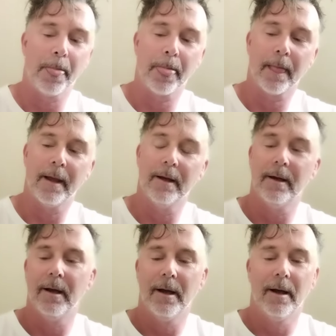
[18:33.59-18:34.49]

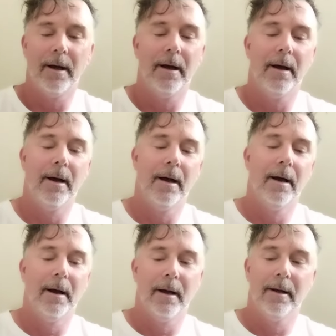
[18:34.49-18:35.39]

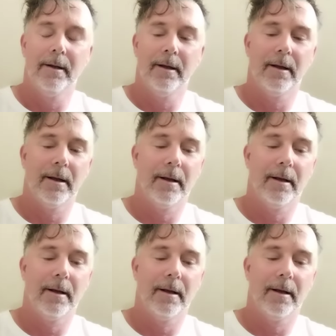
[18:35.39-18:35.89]
Nothing is said.